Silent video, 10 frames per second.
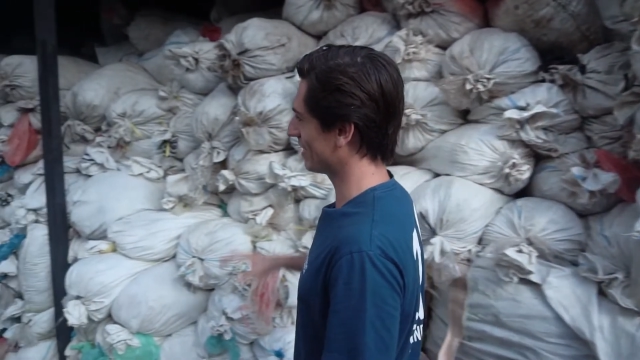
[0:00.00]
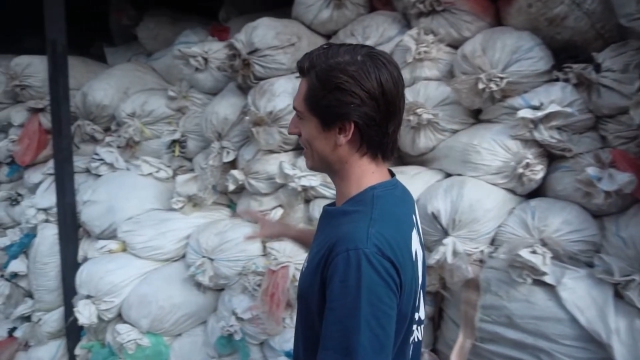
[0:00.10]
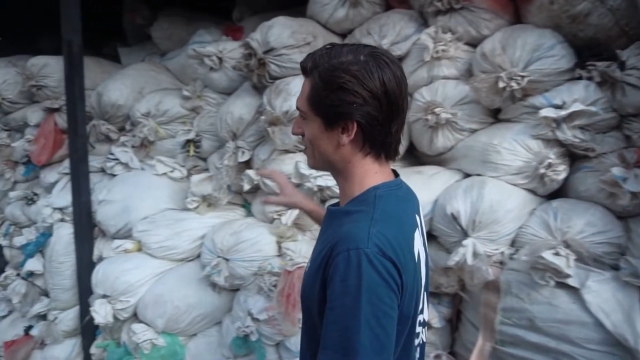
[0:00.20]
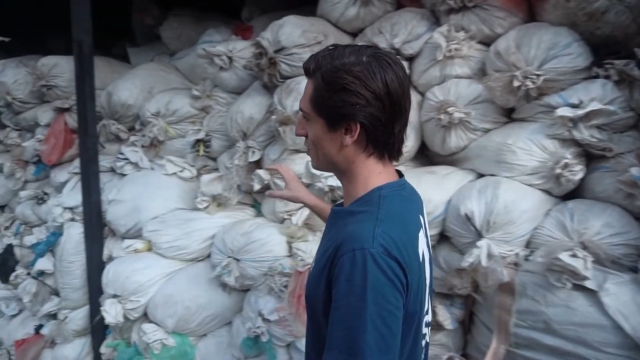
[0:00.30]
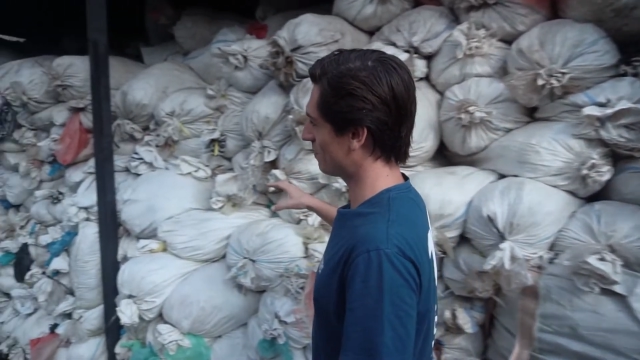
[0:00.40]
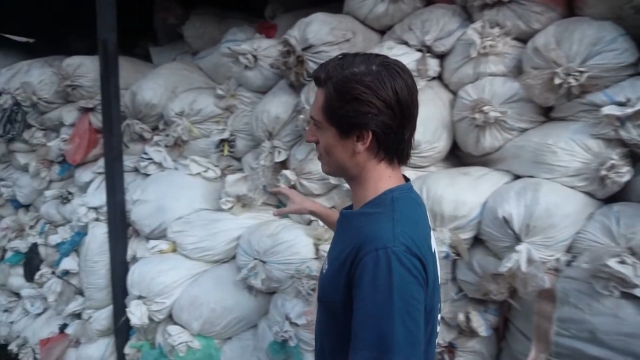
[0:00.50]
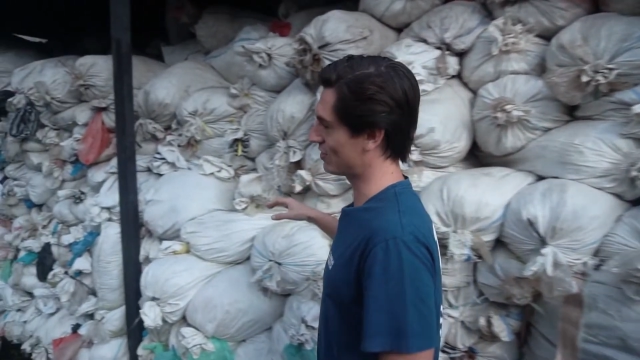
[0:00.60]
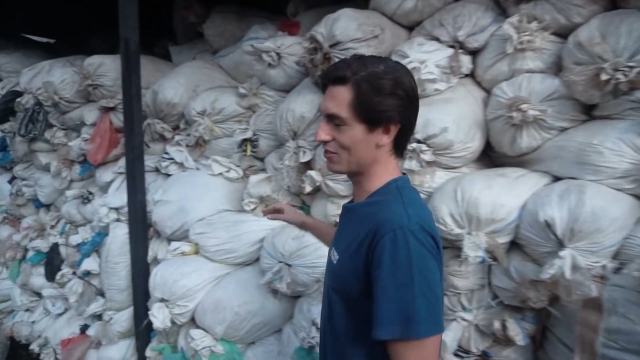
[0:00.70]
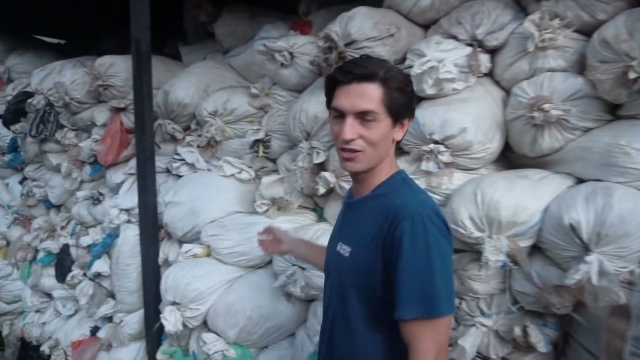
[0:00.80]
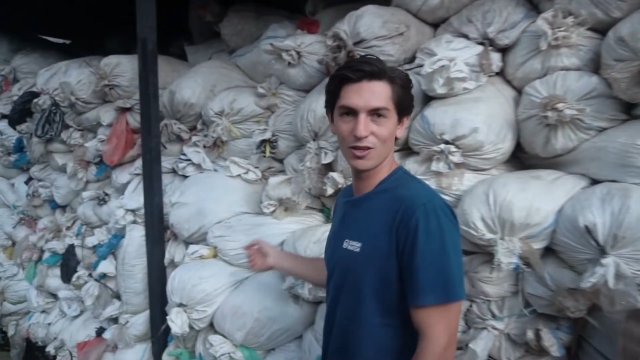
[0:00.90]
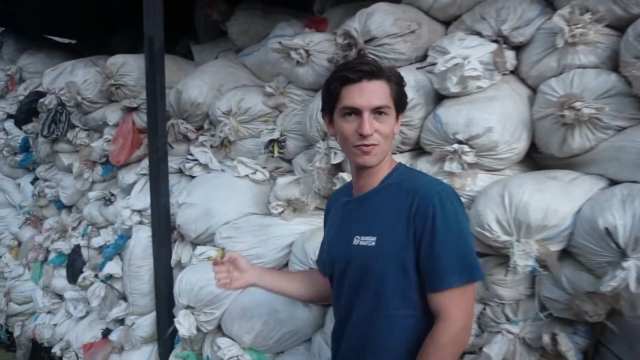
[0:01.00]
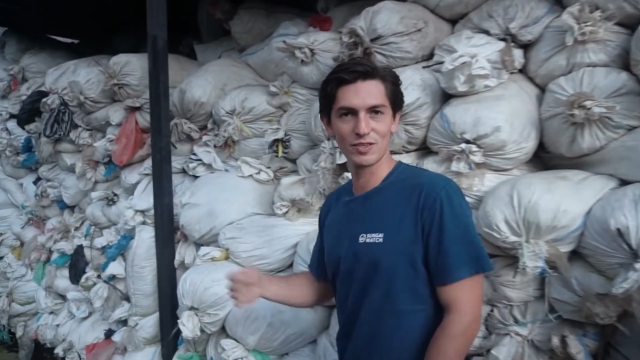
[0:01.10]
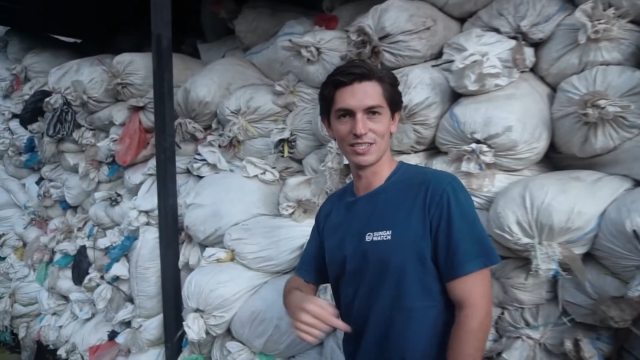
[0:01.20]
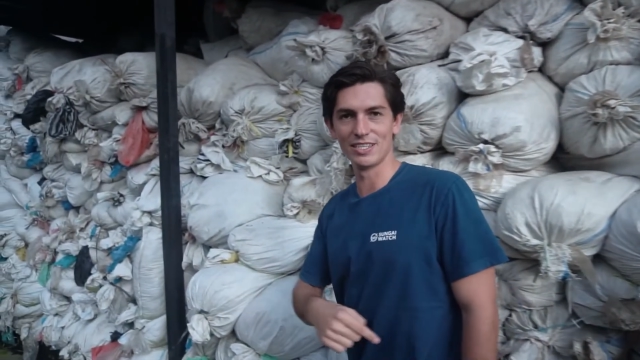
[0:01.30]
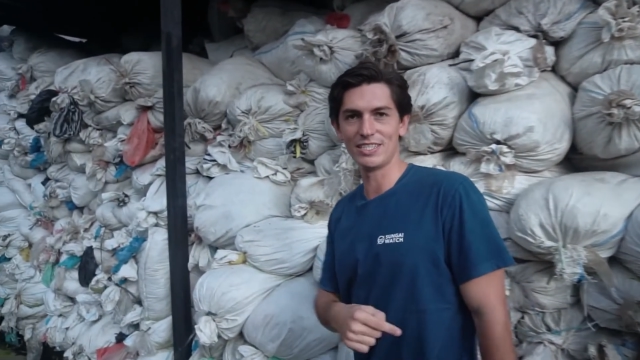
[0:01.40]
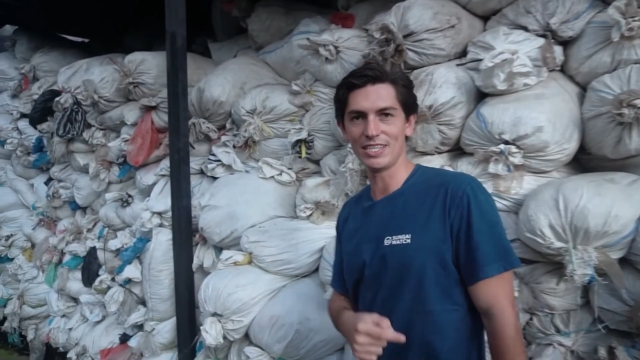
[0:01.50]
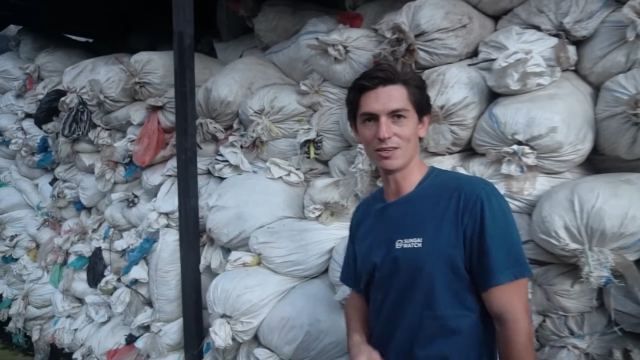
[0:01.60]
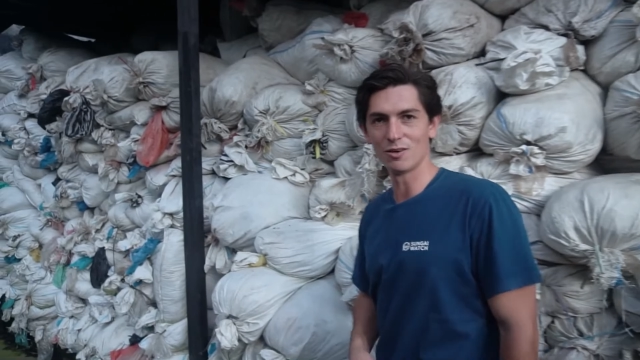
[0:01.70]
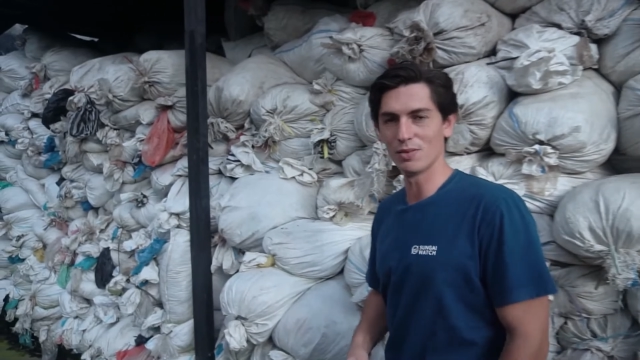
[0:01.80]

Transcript: get shipped to another facility here on